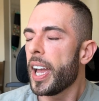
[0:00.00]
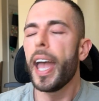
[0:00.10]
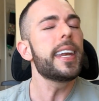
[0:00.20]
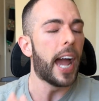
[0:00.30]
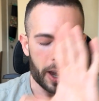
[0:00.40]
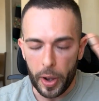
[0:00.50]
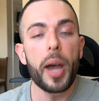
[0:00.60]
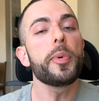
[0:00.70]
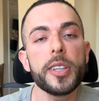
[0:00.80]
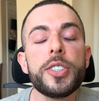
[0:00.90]
Anyhow,
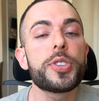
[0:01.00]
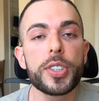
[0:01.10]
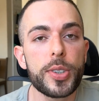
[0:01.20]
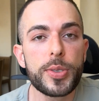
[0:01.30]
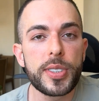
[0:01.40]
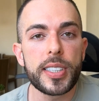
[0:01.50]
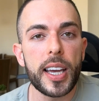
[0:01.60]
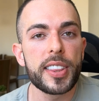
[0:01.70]
Apple introduced